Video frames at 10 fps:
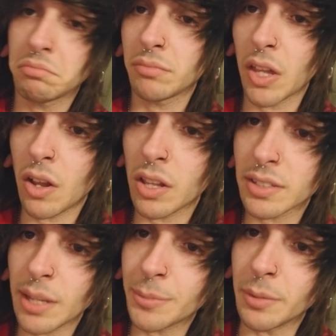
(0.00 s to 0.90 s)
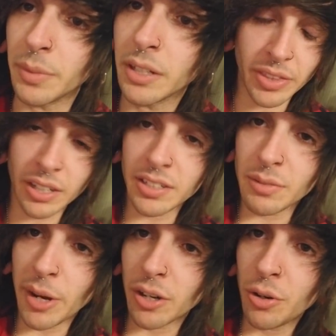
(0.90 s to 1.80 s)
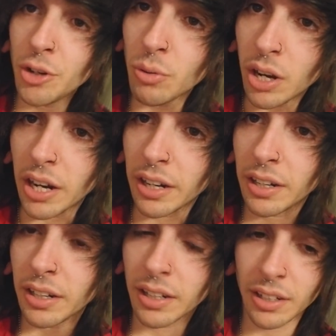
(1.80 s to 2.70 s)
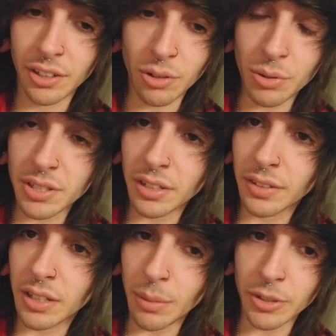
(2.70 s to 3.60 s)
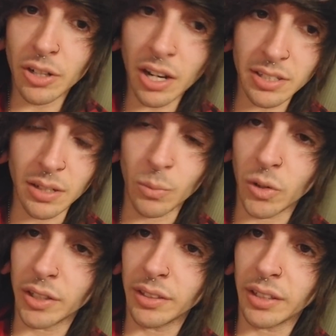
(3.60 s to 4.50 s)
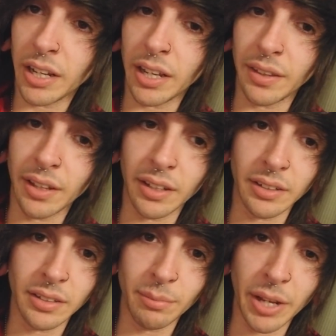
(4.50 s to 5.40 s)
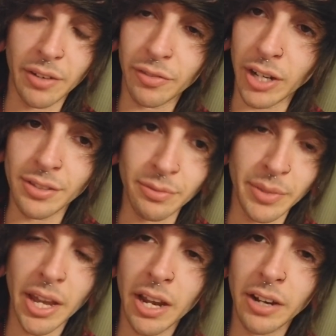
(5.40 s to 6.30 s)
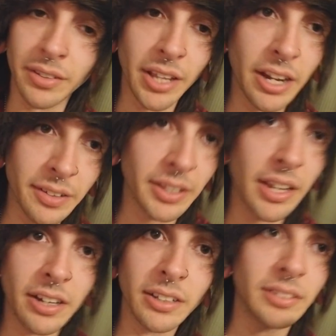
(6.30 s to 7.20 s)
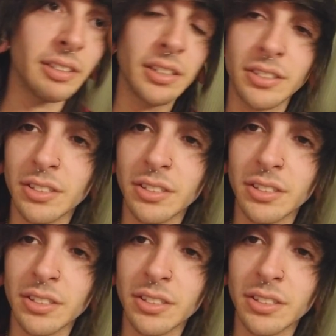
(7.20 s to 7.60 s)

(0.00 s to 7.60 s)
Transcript: all accepted me. It doesn't matter who you are, you're always gonna come across someone and then make friends from there and there and there, and it's just